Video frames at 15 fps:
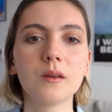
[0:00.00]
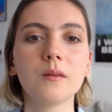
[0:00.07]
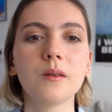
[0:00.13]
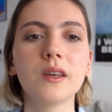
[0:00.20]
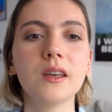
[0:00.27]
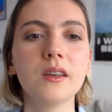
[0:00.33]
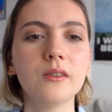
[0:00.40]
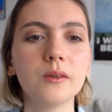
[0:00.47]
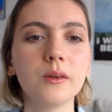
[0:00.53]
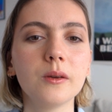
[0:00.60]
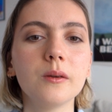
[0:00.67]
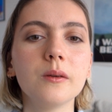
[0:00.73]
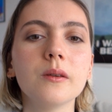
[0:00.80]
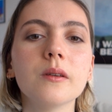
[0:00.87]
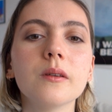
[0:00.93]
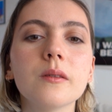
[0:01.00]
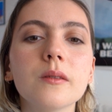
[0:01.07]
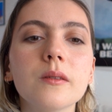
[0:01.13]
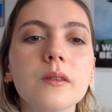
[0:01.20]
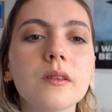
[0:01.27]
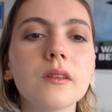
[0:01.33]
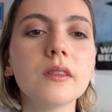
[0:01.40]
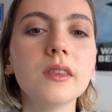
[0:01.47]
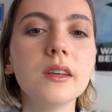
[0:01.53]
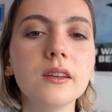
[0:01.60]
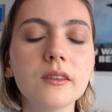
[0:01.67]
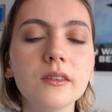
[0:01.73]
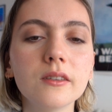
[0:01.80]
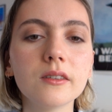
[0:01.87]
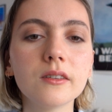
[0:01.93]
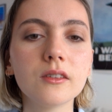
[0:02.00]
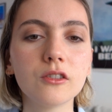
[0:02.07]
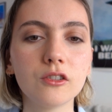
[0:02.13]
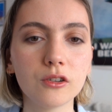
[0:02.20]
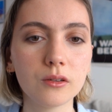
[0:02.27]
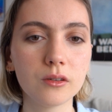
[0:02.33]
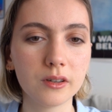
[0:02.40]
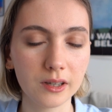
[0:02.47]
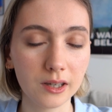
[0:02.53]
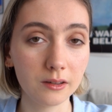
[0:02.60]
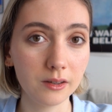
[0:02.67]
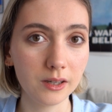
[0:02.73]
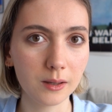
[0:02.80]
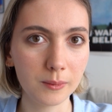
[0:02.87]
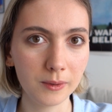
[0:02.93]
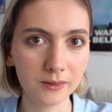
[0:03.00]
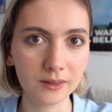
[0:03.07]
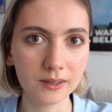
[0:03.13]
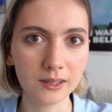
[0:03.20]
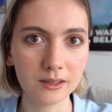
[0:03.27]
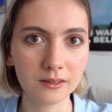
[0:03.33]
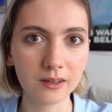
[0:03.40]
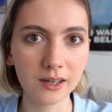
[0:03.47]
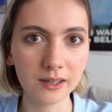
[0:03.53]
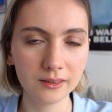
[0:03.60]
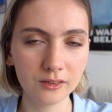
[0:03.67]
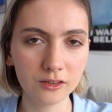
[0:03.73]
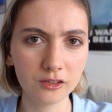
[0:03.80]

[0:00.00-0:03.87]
Okay, so this jaw area basically right